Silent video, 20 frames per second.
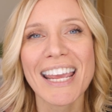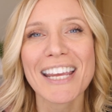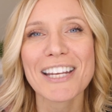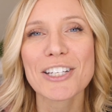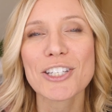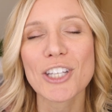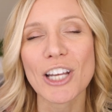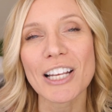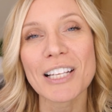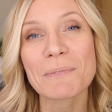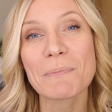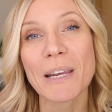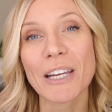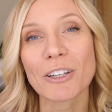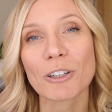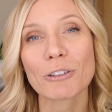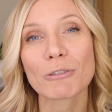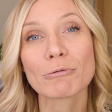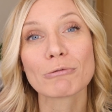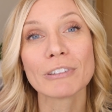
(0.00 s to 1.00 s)
it just made
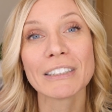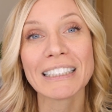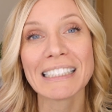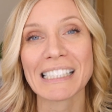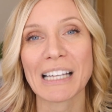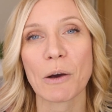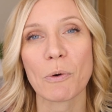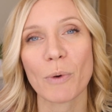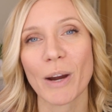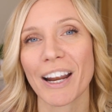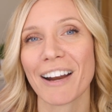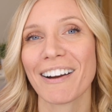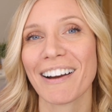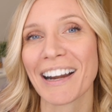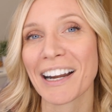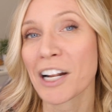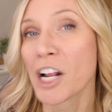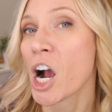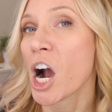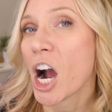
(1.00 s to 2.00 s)
her really aware
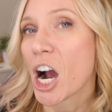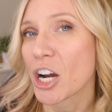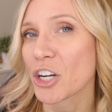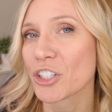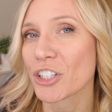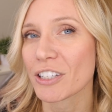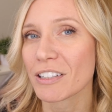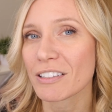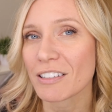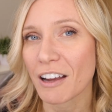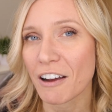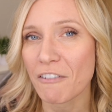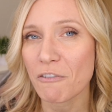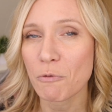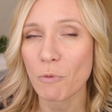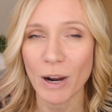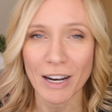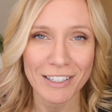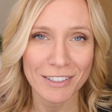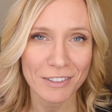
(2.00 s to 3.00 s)
and cautious
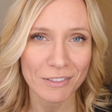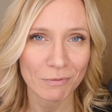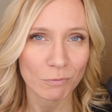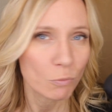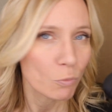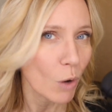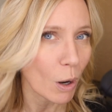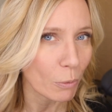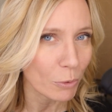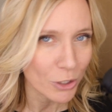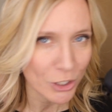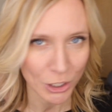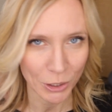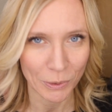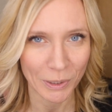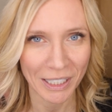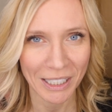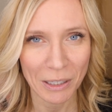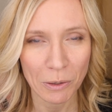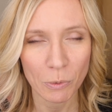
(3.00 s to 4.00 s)
of what we're
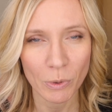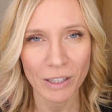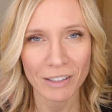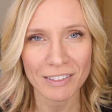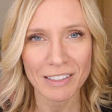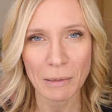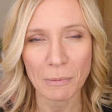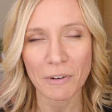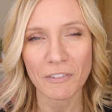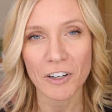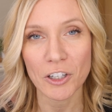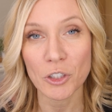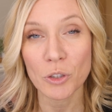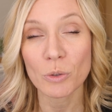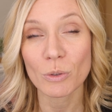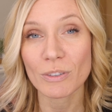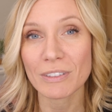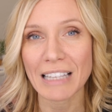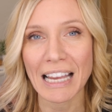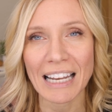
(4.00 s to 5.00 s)
doing with some of our
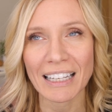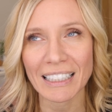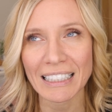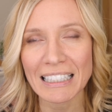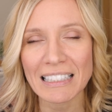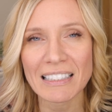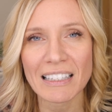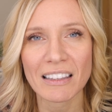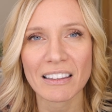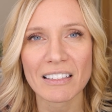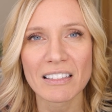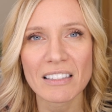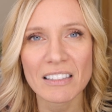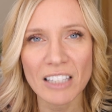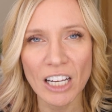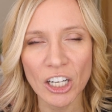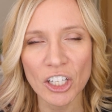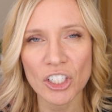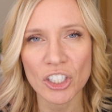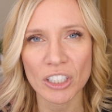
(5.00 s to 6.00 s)
tools. And like I said, the
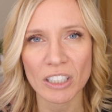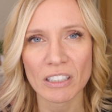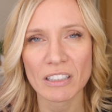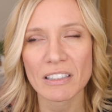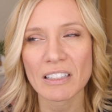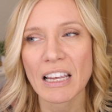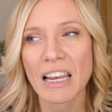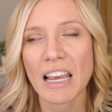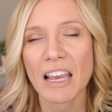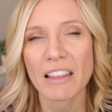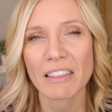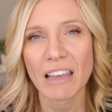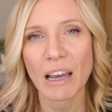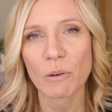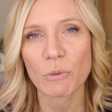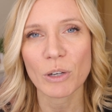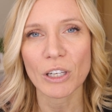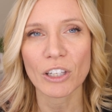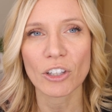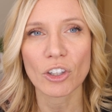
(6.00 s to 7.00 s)
suctions
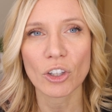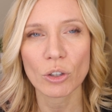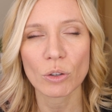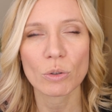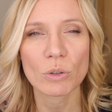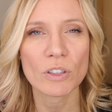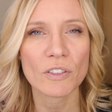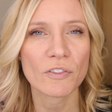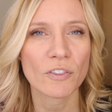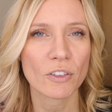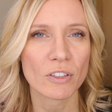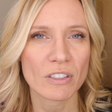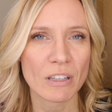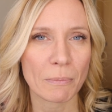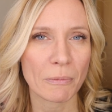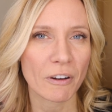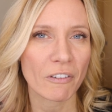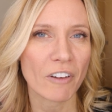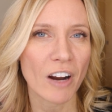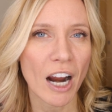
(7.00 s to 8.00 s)
that we use for
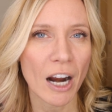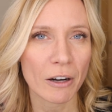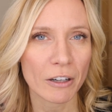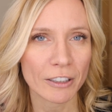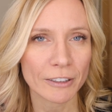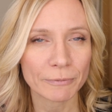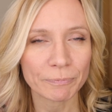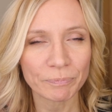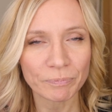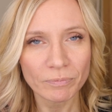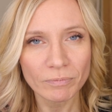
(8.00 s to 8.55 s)
some of our